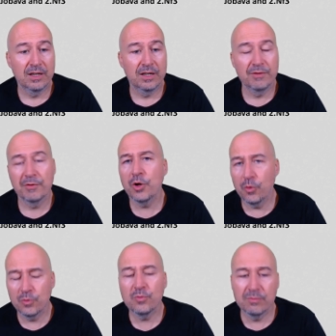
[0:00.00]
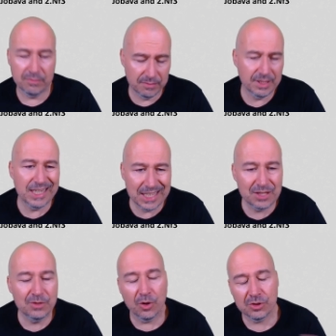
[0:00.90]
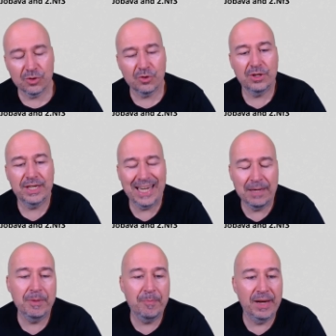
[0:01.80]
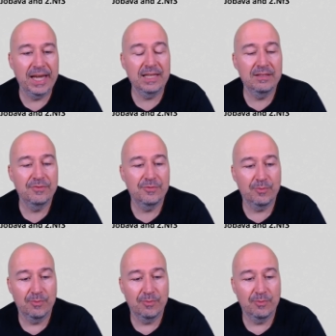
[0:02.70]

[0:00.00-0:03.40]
even though it also can be played if